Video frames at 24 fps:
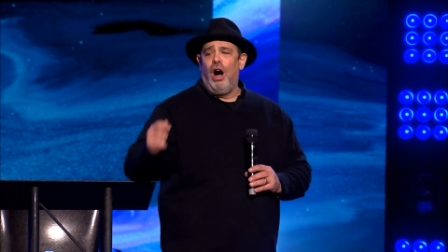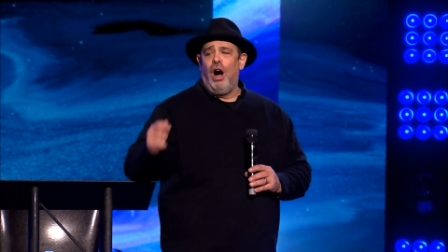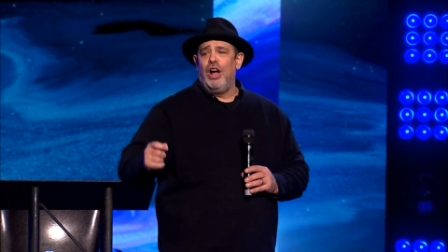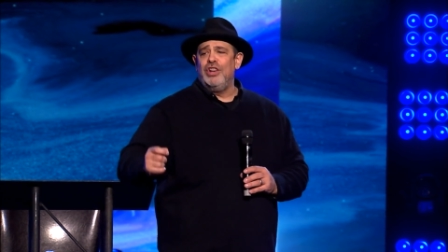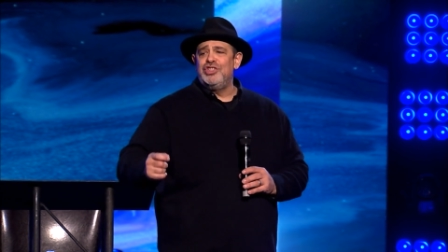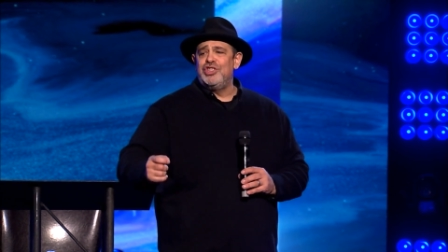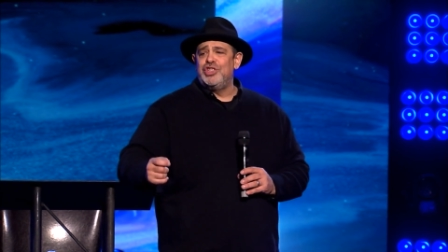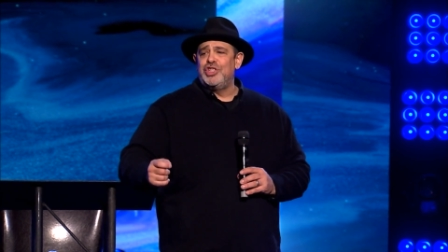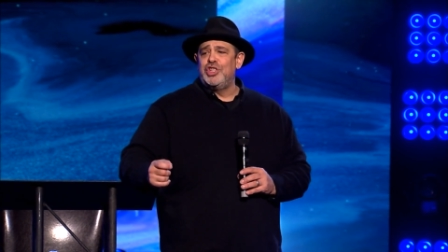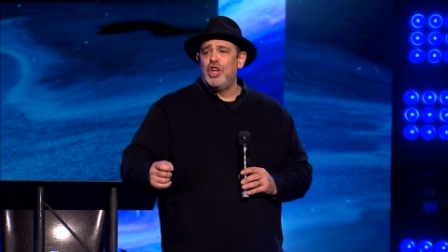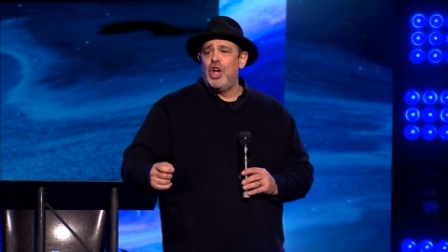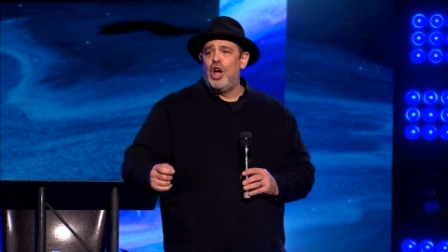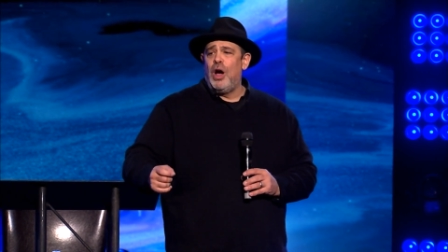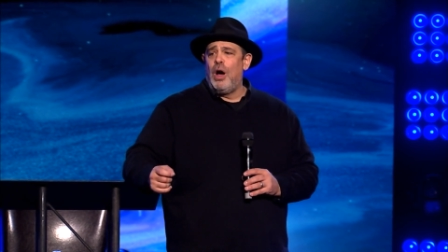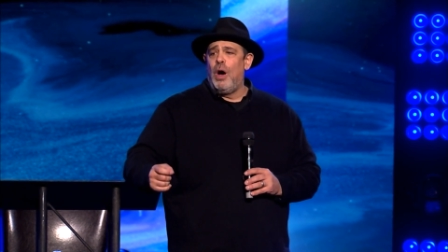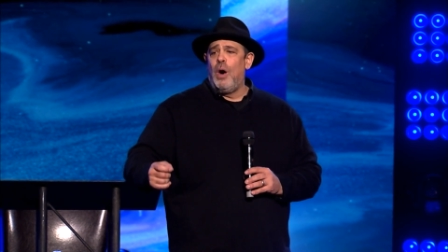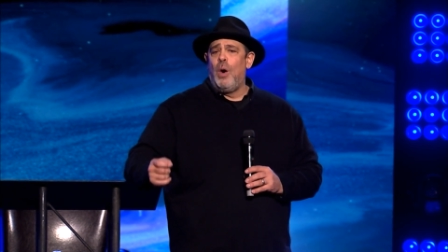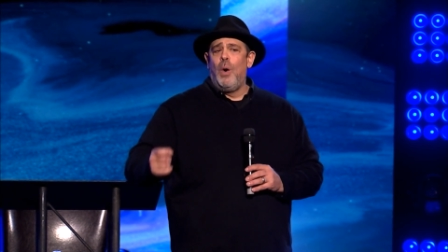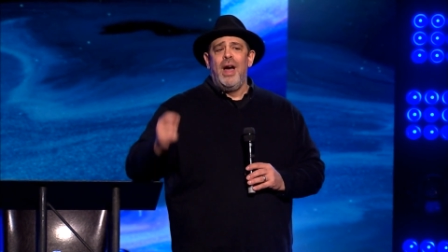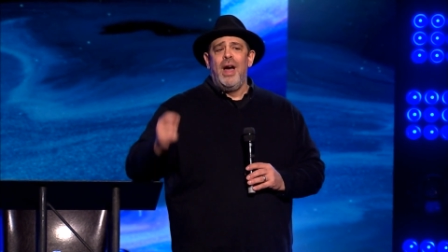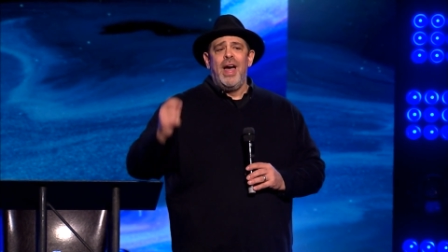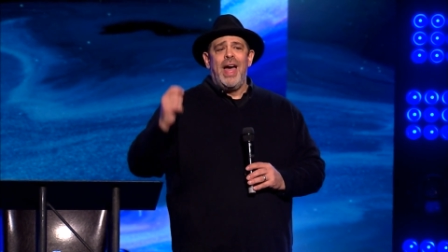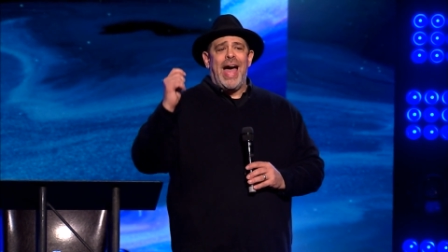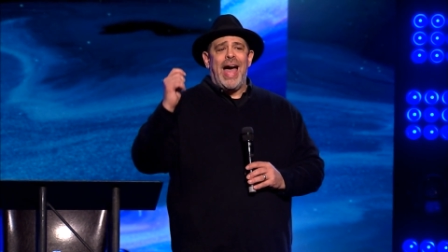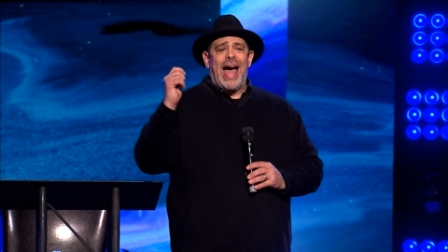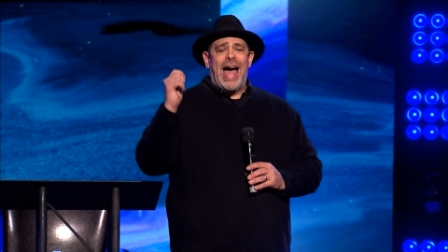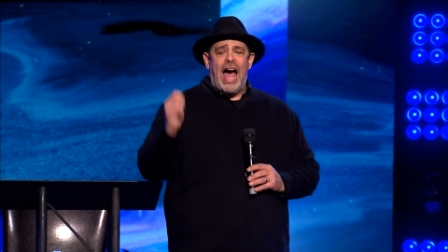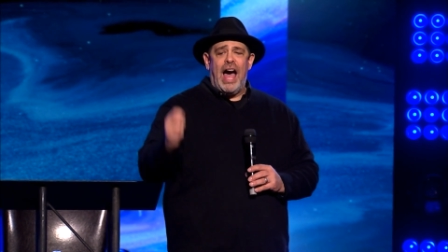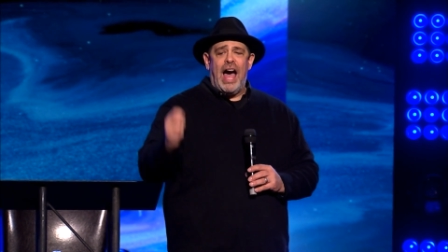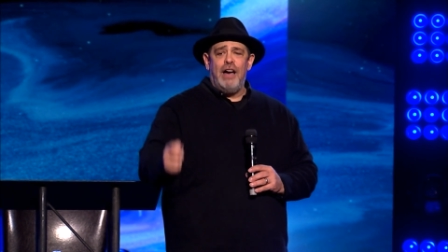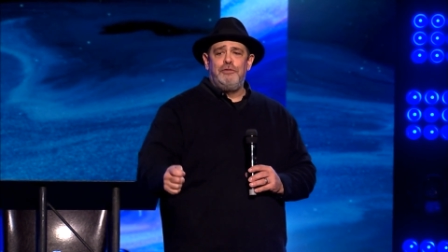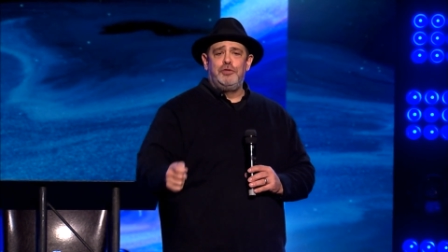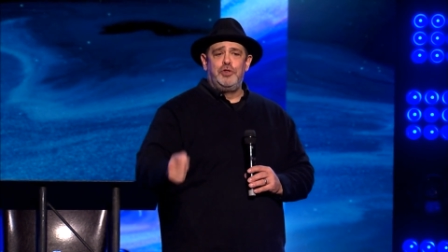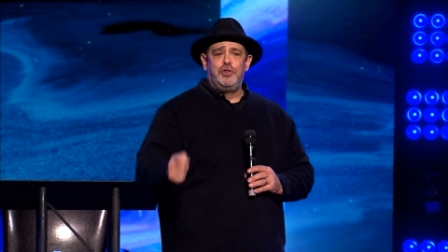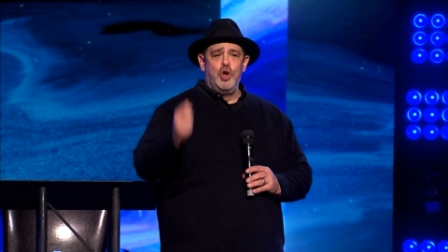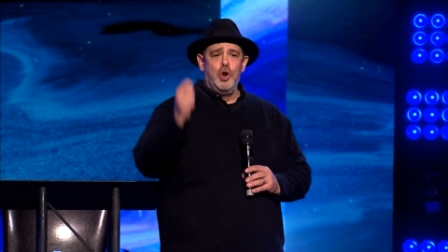also
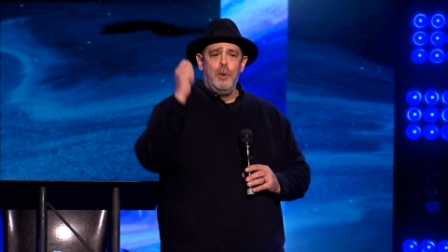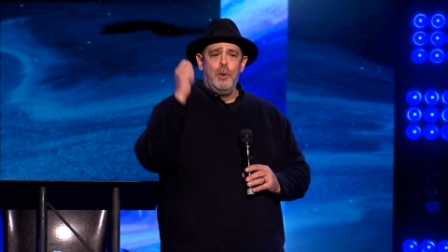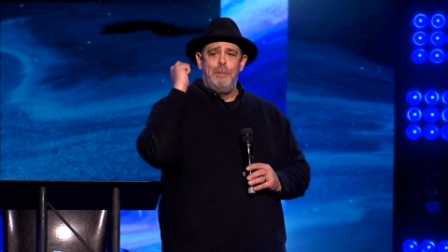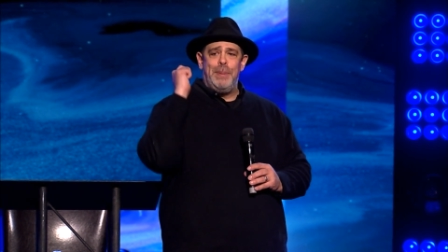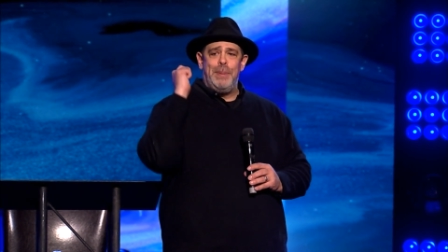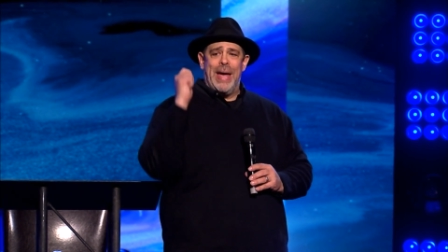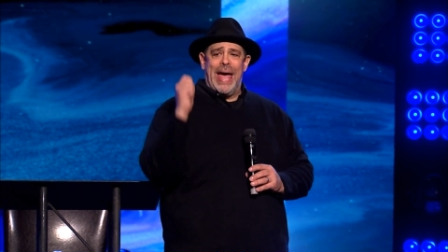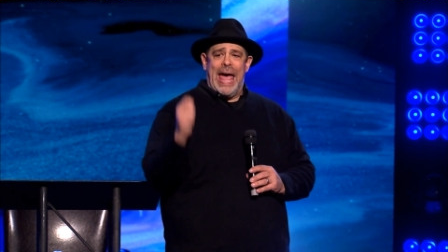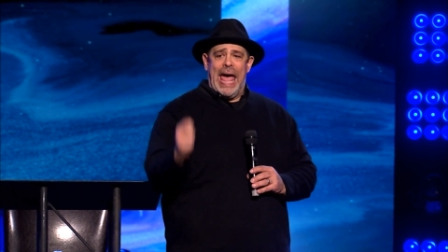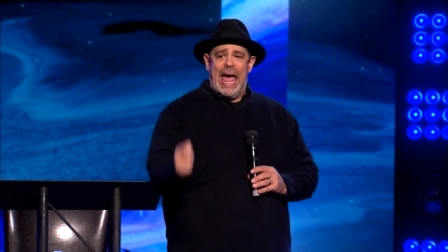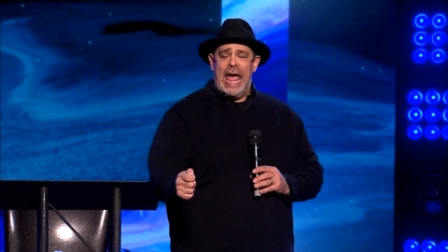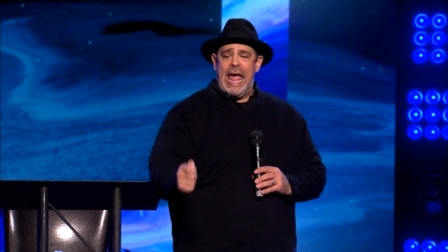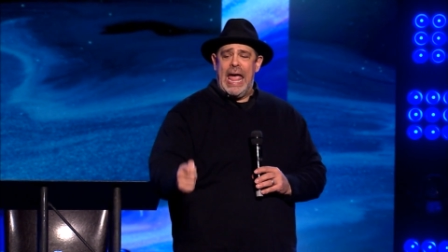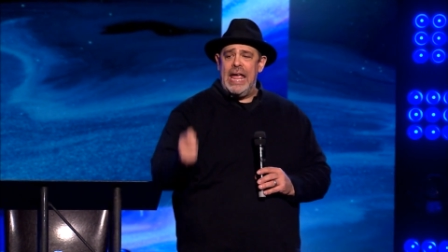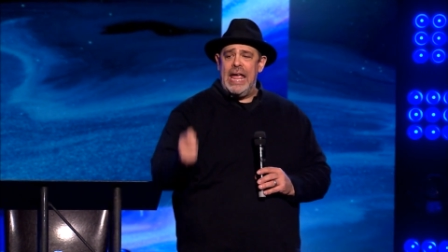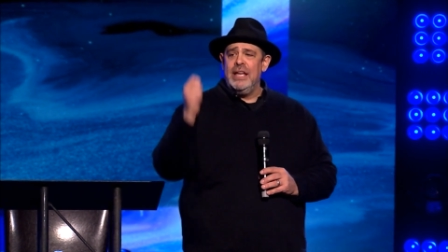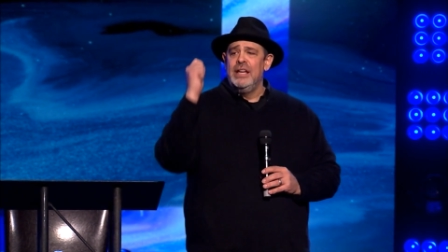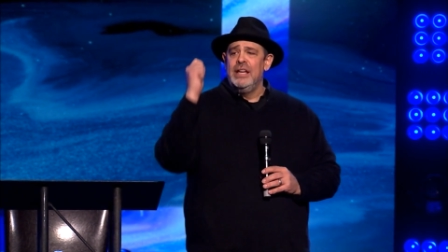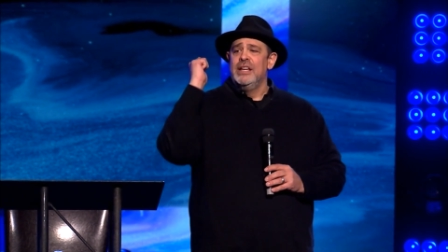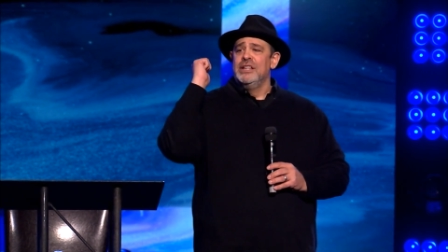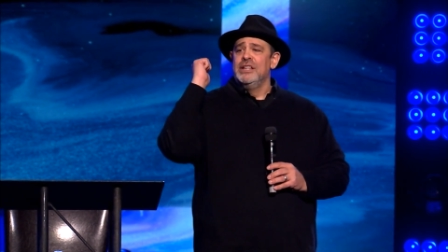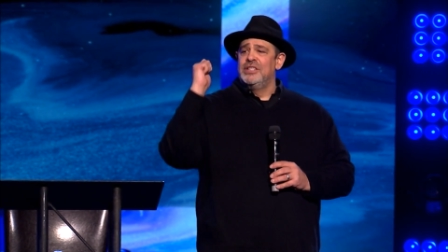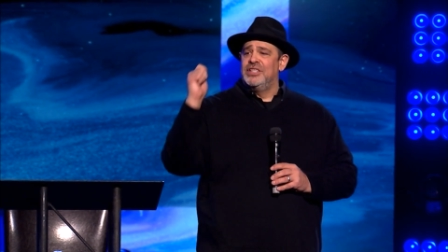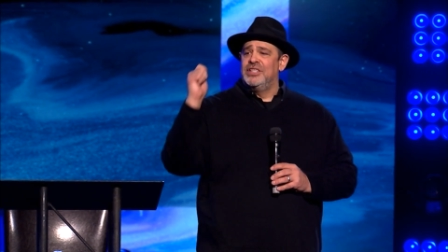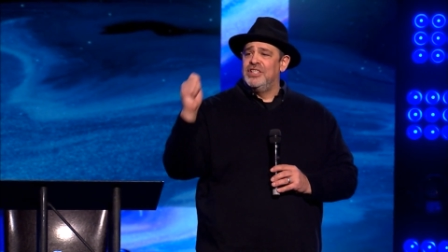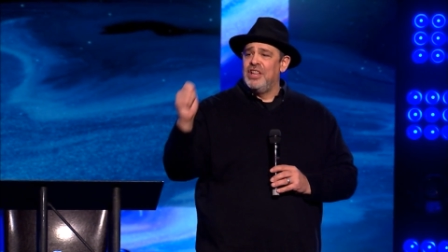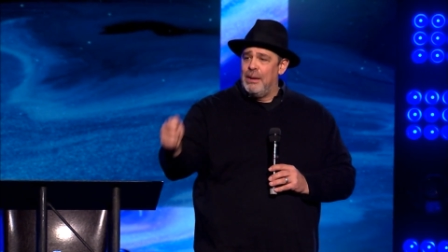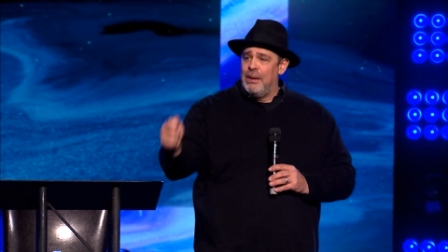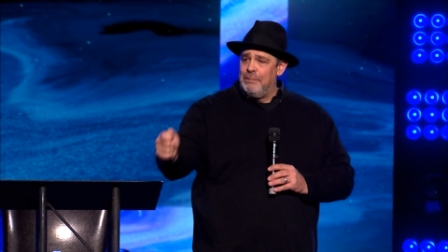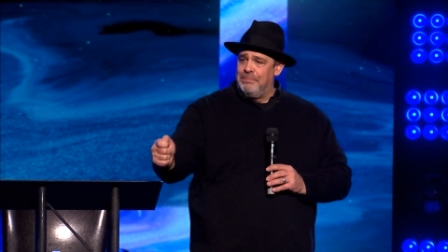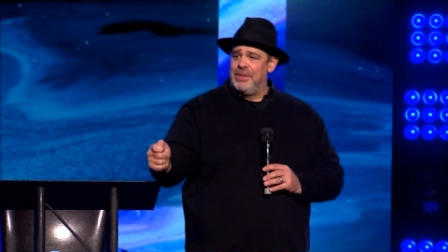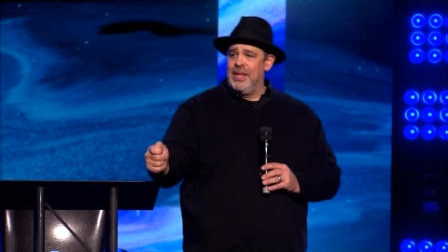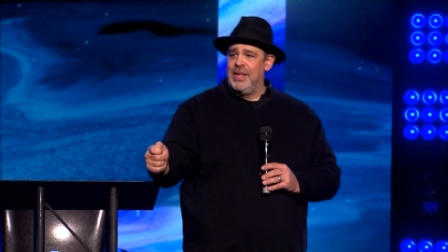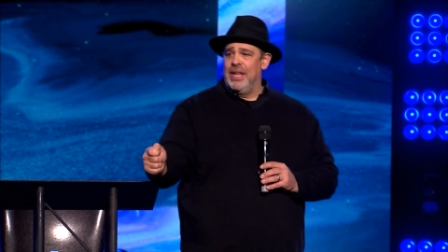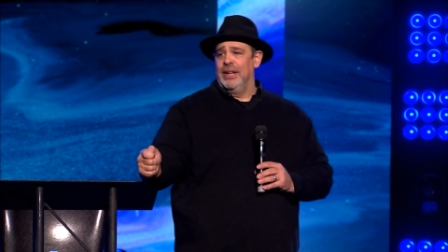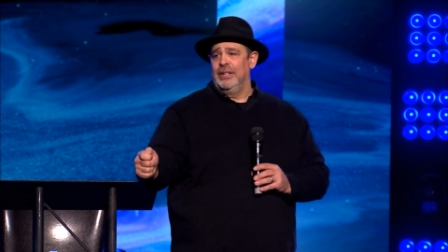have to pay
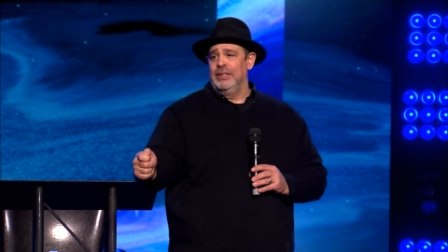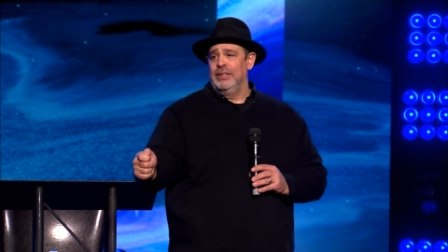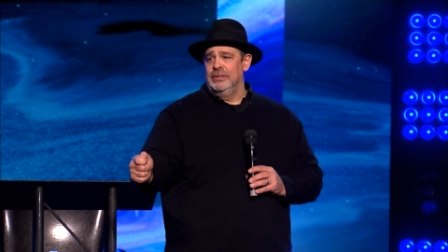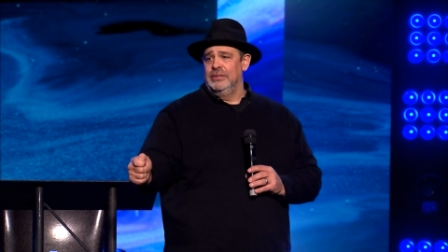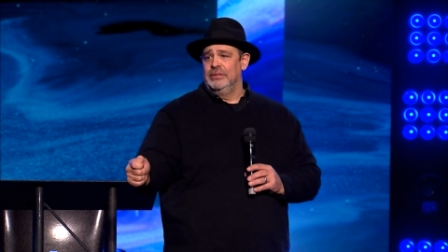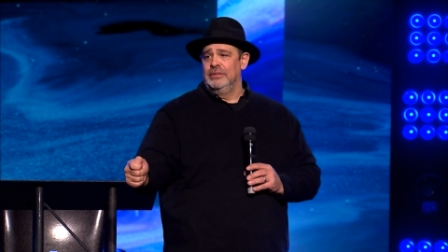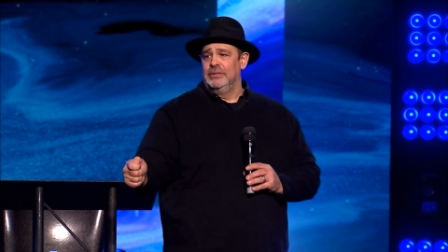something.